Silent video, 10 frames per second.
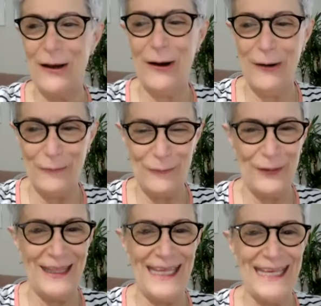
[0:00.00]
of
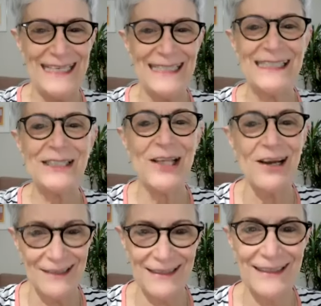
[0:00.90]
the
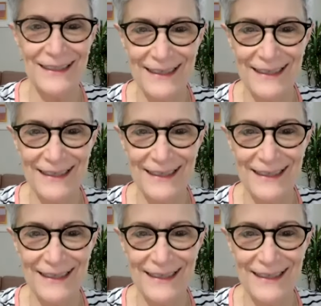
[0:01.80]
sun.